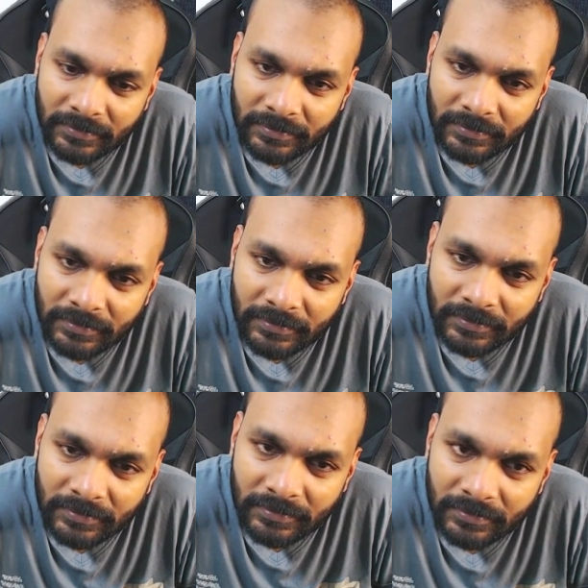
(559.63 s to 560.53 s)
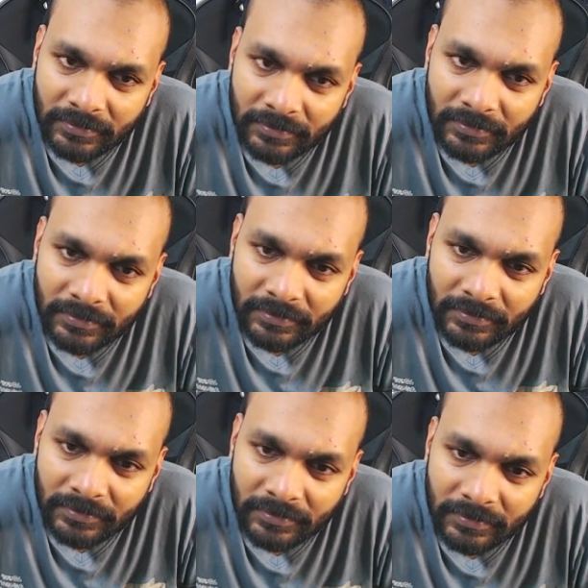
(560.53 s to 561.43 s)

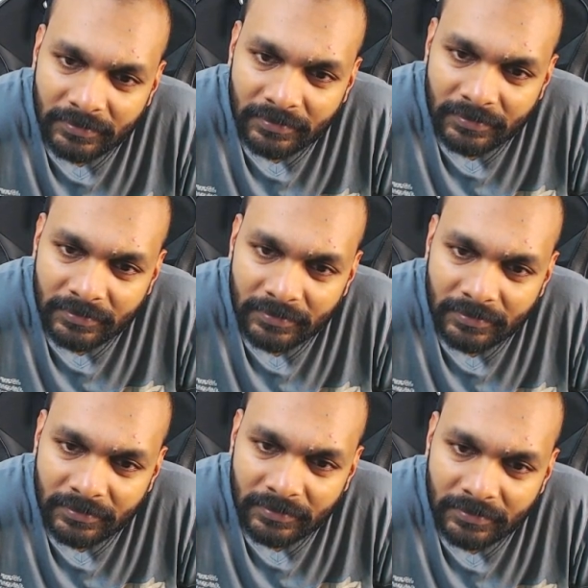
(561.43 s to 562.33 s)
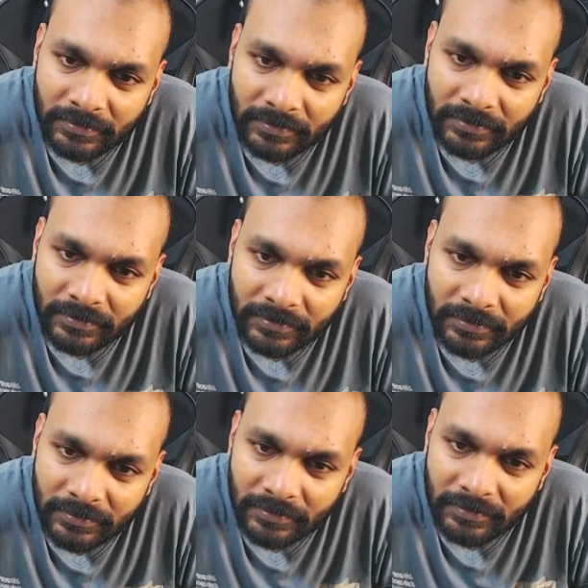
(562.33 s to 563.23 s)

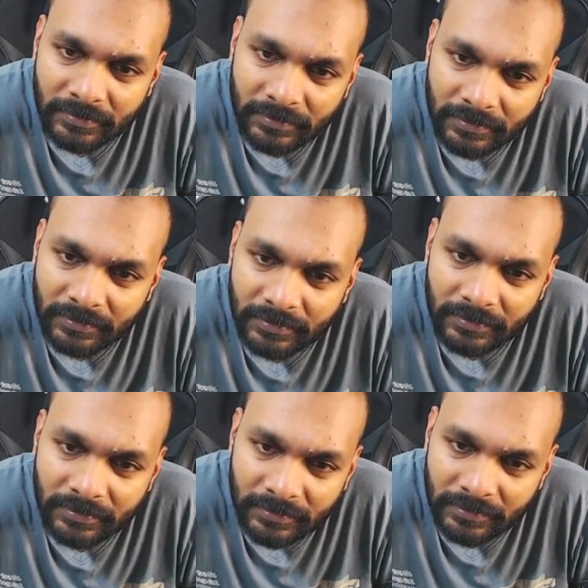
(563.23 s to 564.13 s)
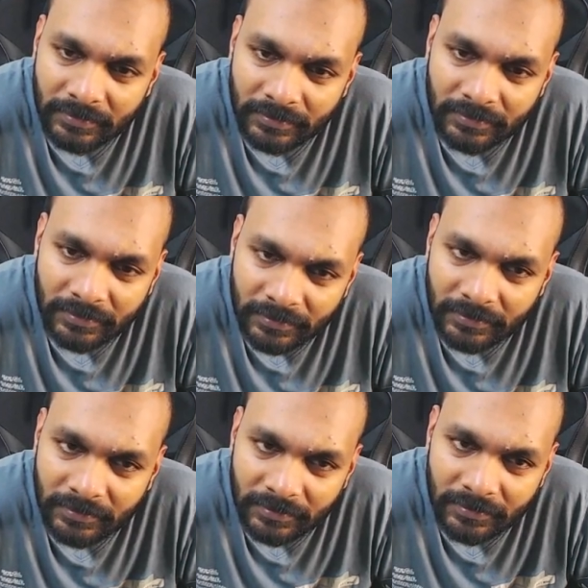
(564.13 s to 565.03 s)
This person isn't speaking.